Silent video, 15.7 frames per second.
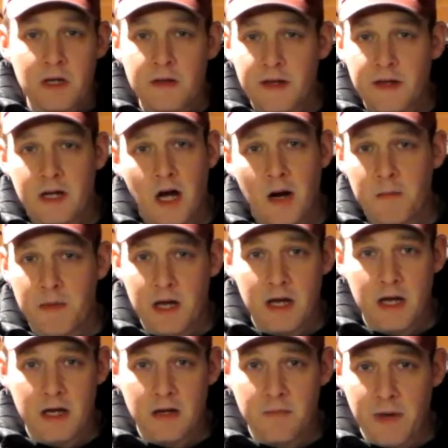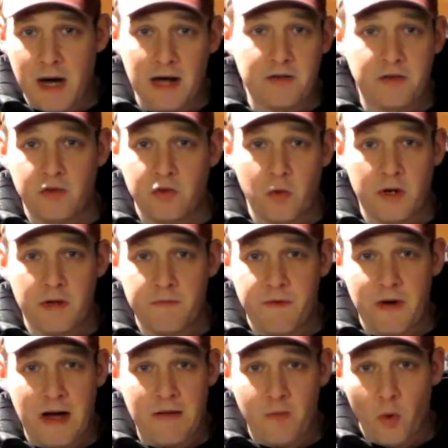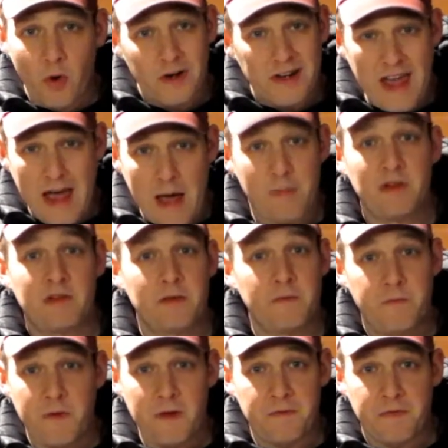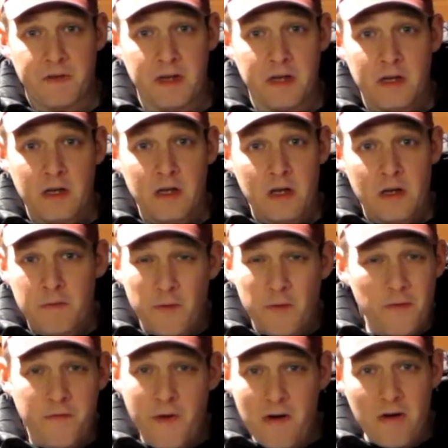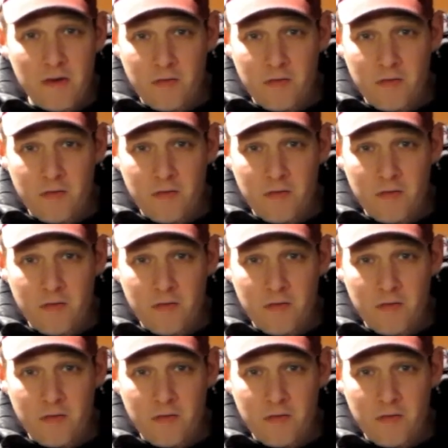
They come in boxes of 25 or cabinets of 50 for a very